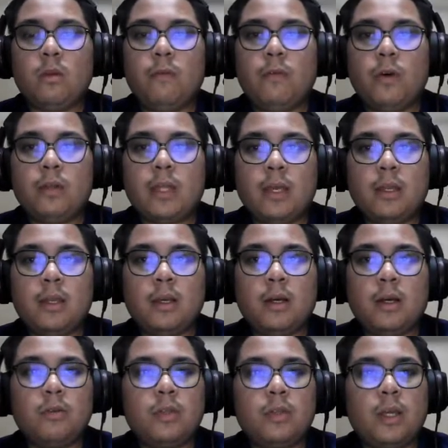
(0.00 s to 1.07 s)
for attaining
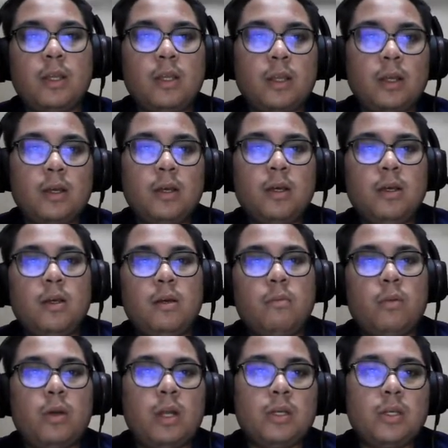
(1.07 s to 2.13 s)
outstanding
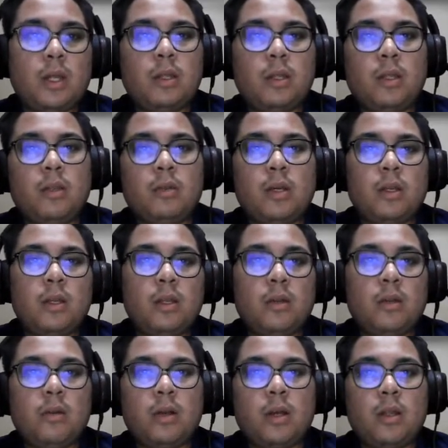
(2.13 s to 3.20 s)
production and is currently
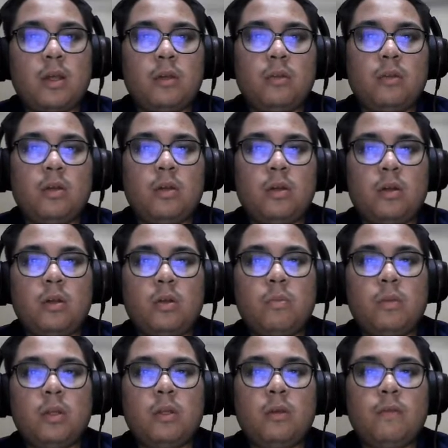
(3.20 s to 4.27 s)
regarded as the
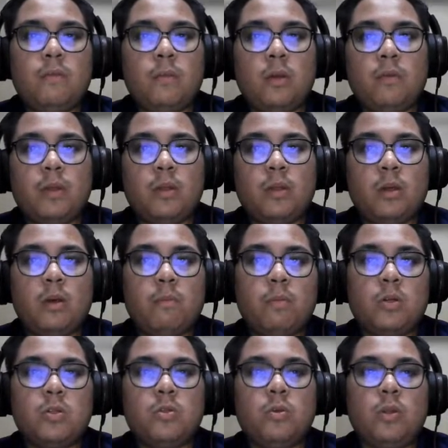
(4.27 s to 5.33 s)
normative manufacturing
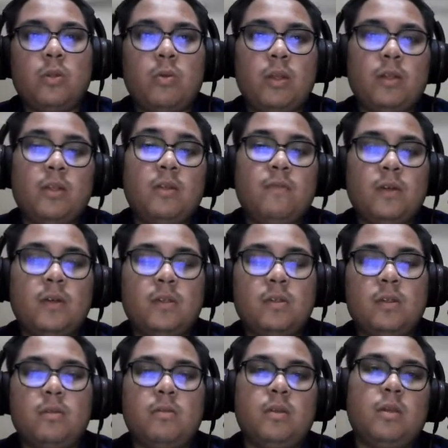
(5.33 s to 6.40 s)
approach to the 21st
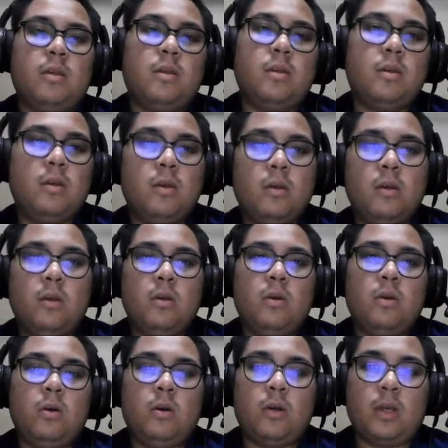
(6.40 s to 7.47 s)
century.
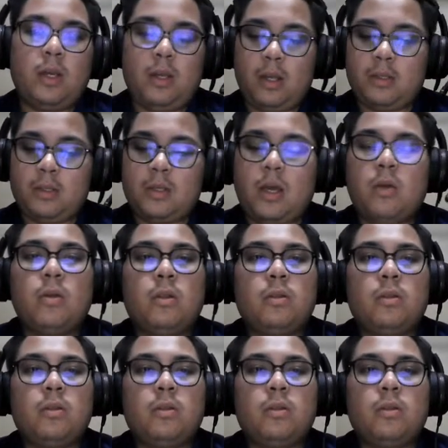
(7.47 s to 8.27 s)
Okay, next I will